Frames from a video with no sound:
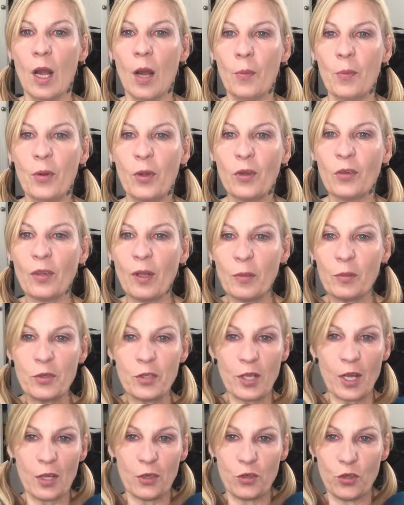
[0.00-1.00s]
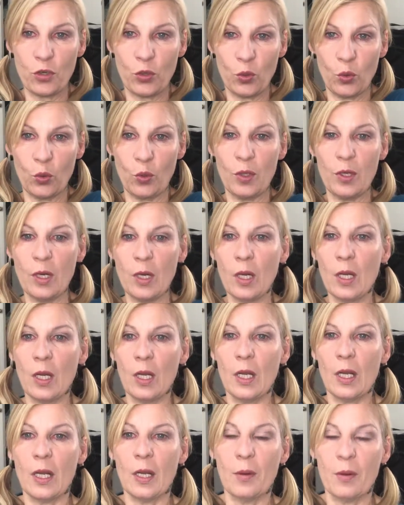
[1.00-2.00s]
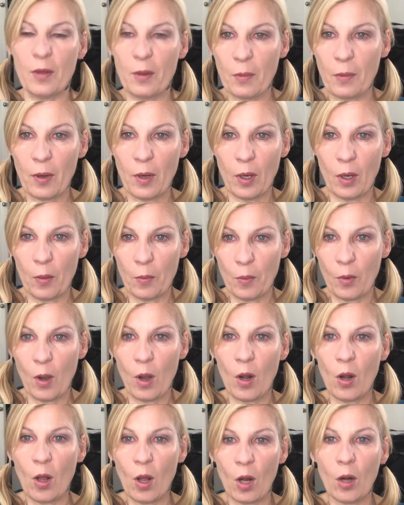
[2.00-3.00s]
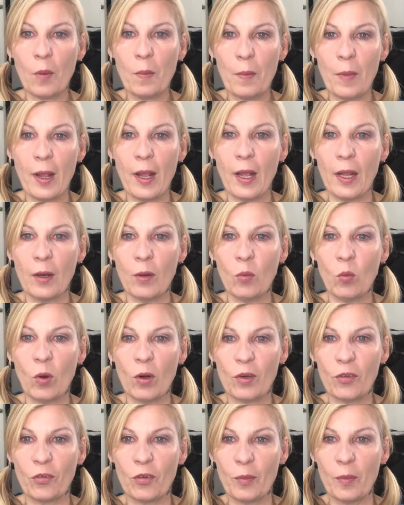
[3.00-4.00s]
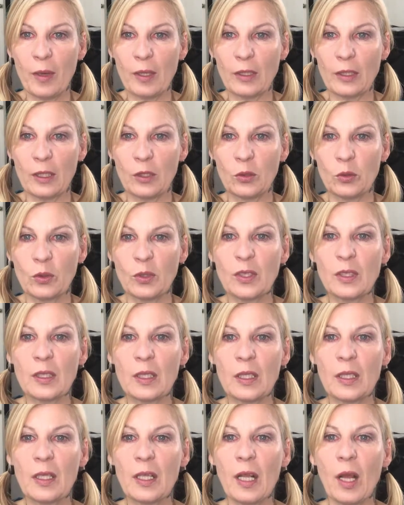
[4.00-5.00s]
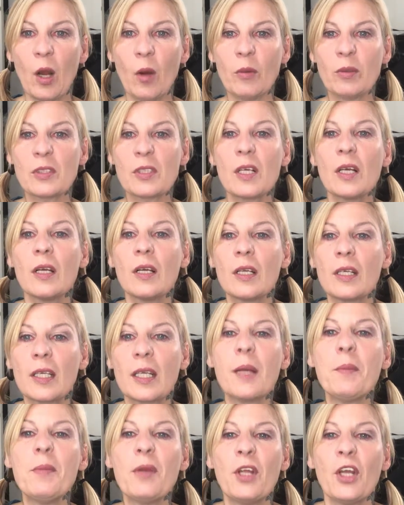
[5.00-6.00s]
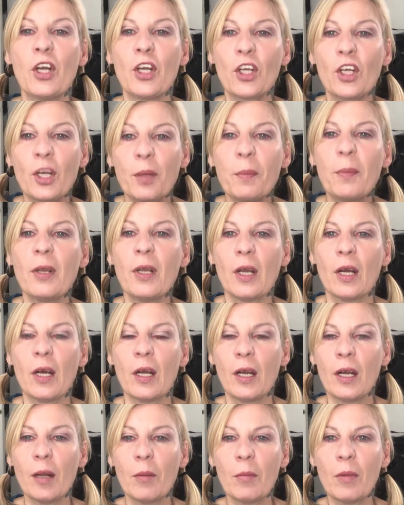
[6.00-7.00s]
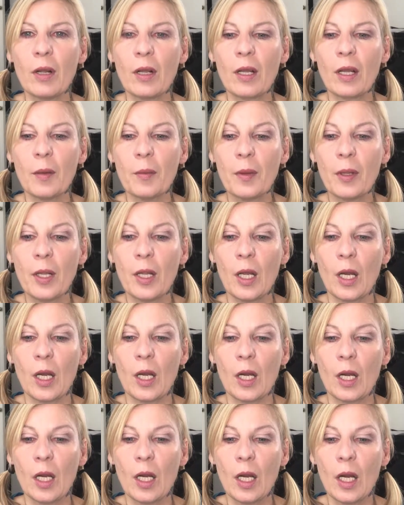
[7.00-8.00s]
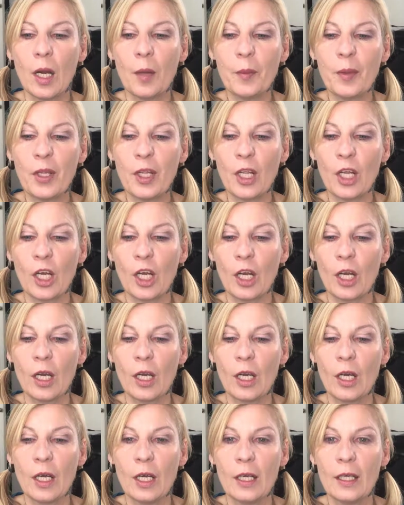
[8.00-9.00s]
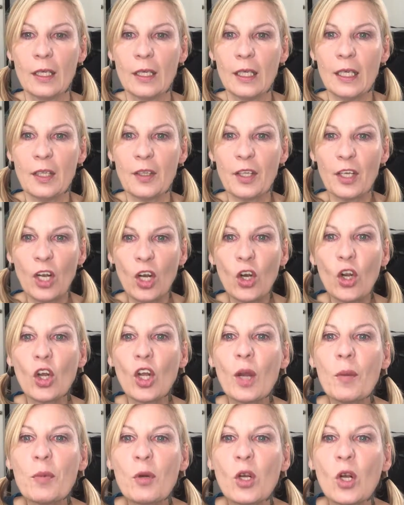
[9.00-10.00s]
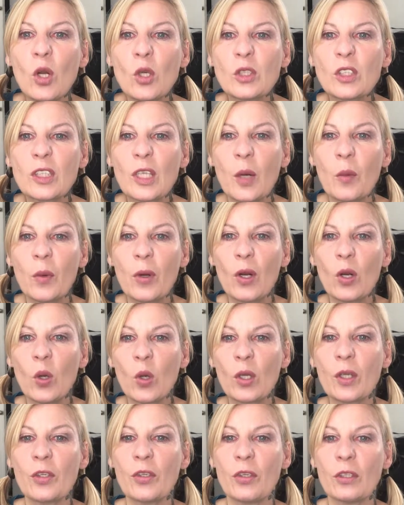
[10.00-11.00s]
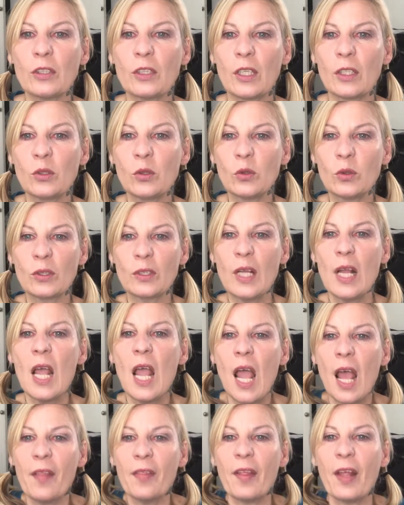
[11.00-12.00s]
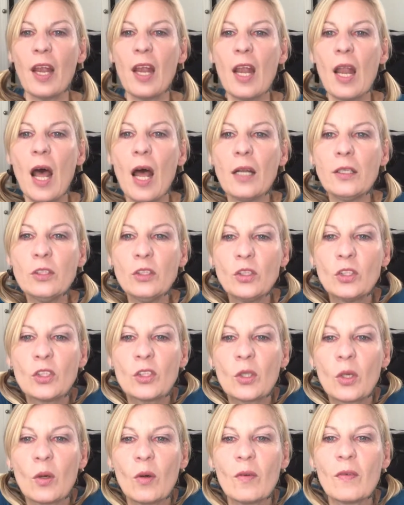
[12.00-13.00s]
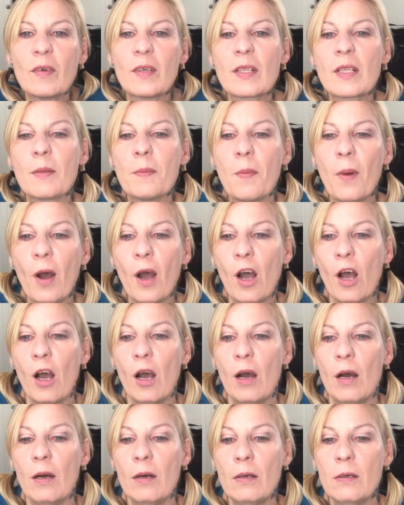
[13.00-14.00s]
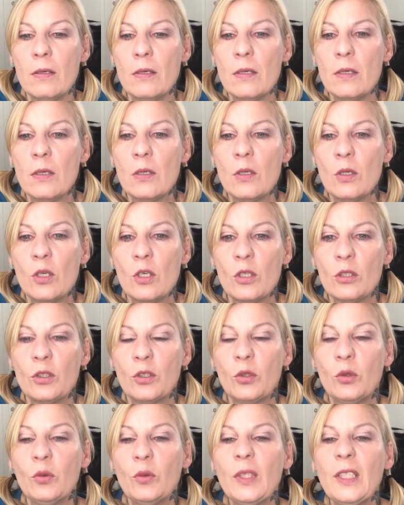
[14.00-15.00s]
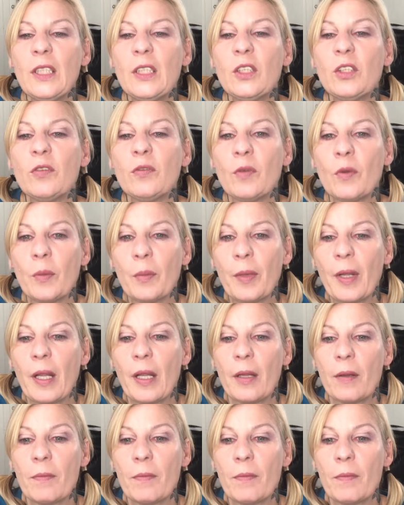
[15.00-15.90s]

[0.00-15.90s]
Because I'm tattooed, a lot of men want to see my tattoos, and they always, come here, and I'm like, I'm here. And then, no, come closer, I want to look at your tattoos. And they lunge over the bar to reach for me.